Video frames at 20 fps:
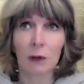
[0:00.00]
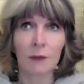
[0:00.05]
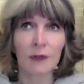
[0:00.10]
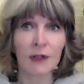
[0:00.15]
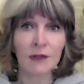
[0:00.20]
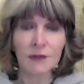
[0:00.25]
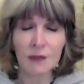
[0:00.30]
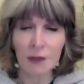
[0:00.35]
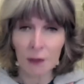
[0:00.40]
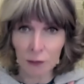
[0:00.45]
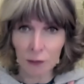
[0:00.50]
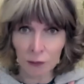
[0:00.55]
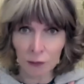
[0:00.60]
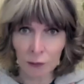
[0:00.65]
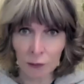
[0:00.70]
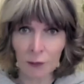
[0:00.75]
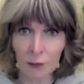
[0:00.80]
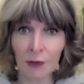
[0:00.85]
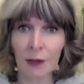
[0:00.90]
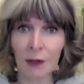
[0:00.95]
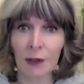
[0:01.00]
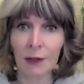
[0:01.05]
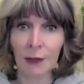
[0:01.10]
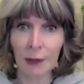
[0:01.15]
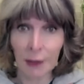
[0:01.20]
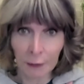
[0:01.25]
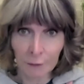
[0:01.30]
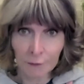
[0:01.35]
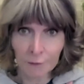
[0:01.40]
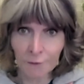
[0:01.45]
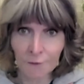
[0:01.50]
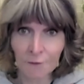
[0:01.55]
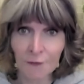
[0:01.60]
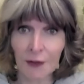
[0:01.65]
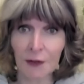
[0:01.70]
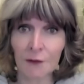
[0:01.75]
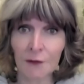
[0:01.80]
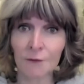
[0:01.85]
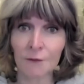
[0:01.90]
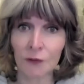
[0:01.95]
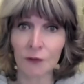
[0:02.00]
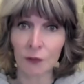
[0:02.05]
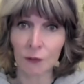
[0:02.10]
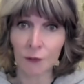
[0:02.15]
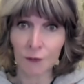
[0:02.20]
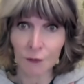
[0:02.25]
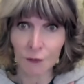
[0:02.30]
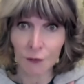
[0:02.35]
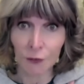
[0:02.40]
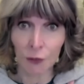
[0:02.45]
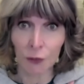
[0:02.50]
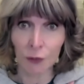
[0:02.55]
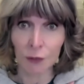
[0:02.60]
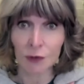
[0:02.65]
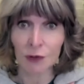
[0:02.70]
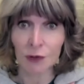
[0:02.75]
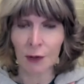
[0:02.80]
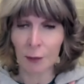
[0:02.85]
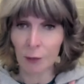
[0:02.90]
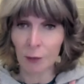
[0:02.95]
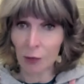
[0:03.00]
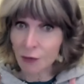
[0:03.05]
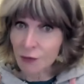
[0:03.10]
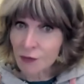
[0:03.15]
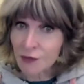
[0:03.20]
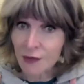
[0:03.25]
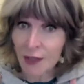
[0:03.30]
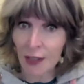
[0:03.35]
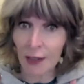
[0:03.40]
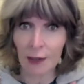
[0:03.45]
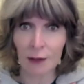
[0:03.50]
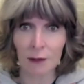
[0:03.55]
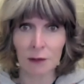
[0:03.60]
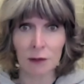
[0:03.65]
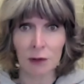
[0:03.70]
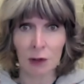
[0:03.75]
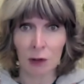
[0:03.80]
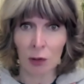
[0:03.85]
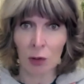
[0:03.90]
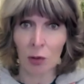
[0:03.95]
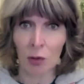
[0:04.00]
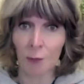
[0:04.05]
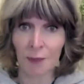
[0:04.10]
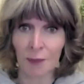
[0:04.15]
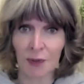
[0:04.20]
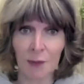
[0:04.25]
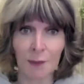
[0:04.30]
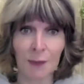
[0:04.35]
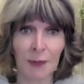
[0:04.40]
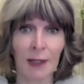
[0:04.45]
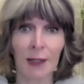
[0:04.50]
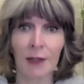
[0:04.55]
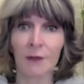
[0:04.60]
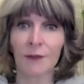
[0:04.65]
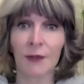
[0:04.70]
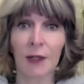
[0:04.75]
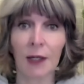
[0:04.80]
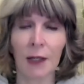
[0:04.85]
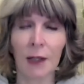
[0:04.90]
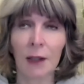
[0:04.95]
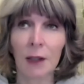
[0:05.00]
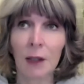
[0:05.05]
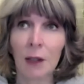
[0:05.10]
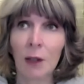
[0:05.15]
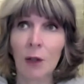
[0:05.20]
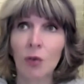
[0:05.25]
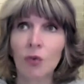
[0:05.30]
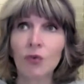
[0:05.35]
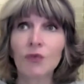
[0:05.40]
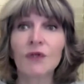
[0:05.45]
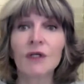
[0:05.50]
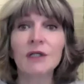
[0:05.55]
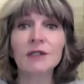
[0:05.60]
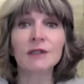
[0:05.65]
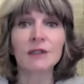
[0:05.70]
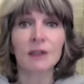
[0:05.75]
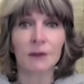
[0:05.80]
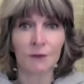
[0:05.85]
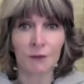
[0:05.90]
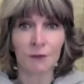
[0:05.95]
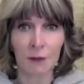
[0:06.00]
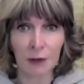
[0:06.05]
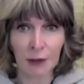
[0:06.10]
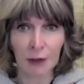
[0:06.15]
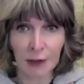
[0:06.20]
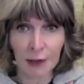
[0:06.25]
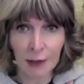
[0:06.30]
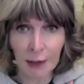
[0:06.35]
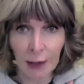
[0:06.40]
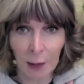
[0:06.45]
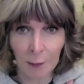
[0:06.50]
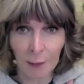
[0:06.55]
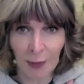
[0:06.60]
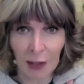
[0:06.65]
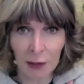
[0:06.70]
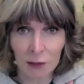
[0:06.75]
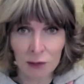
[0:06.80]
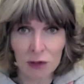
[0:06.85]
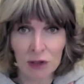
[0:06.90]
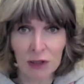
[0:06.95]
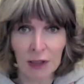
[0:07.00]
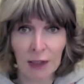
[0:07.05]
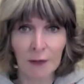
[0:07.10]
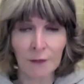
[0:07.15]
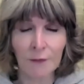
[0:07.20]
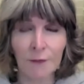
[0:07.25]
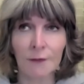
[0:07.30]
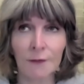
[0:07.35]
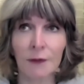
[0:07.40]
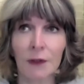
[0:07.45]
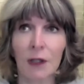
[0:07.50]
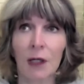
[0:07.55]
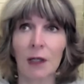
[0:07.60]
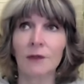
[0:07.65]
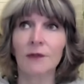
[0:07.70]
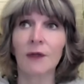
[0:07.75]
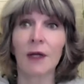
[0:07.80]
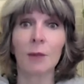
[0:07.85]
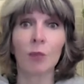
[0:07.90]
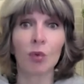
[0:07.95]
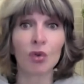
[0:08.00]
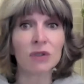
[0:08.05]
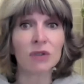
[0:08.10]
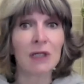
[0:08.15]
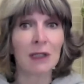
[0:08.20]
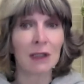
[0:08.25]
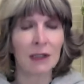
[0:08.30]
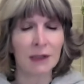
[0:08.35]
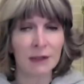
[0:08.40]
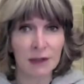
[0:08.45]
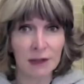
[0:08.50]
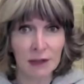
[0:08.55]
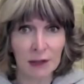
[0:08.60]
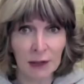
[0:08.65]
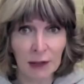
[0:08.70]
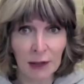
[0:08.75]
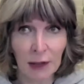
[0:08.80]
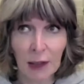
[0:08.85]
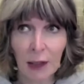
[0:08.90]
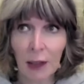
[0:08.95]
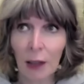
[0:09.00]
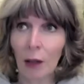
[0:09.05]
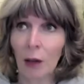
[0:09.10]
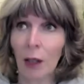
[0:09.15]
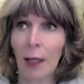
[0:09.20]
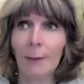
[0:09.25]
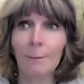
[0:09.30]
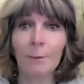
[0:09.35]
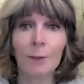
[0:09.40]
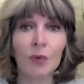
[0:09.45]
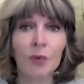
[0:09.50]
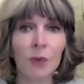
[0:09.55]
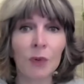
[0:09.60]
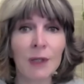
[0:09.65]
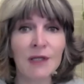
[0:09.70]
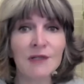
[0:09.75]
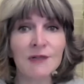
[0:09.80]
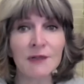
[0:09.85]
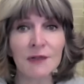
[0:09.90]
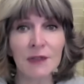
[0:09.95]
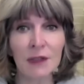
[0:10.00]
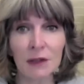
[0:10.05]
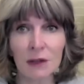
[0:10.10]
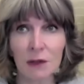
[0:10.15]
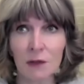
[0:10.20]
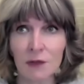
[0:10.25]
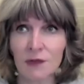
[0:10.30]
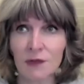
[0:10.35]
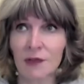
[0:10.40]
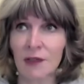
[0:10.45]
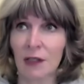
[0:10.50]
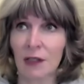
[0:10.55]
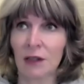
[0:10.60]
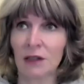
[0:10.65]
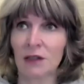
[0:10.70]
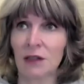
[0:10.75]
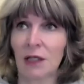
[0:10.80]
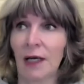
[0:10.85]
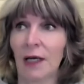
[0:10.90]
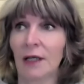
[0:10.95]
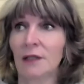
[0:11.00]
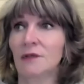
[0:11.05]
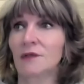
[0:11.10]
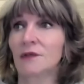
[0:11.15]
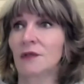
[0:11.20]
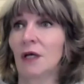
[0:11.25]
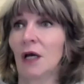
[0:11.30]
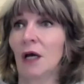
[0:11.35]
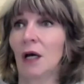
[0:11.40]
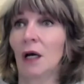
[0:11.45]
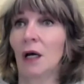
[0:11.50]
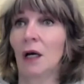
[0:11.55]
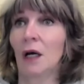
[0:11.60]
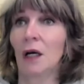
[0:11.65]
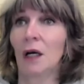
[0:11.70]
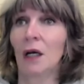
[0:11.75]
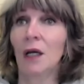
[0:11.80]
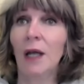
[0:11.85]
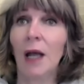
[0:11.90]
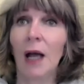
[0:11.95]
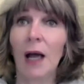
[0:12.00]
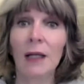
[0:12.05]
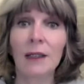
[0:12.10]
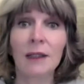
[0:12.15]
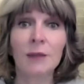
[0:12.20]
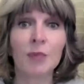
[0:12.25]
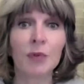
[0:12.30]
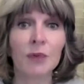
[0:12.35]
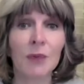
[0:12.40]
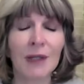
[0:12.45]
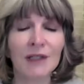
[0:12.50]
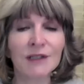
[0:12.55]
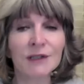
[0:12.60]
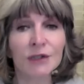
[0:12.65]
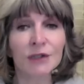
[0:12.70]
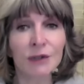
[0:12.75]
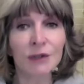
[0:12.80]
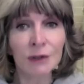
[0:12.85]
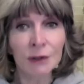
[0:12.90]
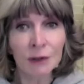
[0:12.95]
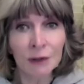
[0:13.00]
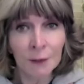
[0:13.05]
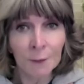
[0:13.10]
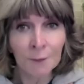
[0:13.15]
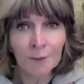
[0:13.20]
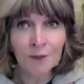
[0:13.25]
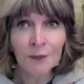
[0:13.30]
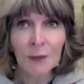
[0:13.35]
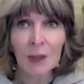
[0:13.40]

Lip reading: That's a really fearful thought. Now, I'm not saying that there aren't people out there who think differently about death and their mortality, embrace it, see it as a liberation,